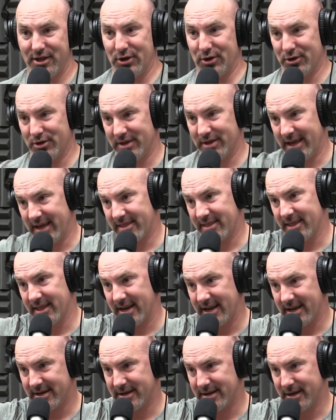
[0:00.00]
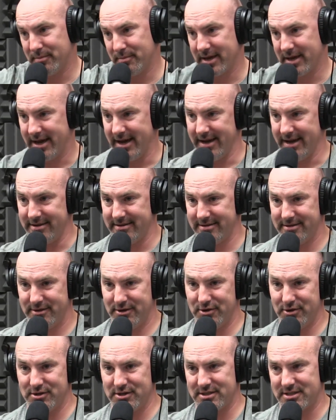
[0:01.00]
you're the athletic dumb guy.
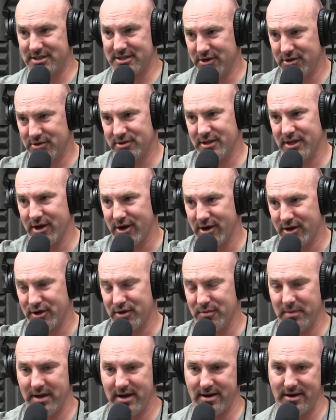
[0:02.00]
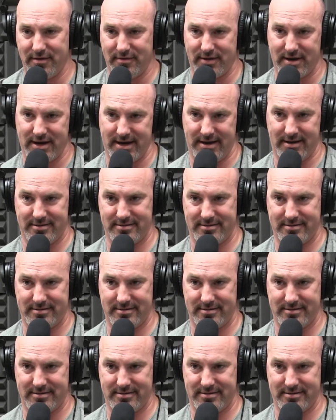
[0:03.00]
You're yeah. just you're the argumentative guy.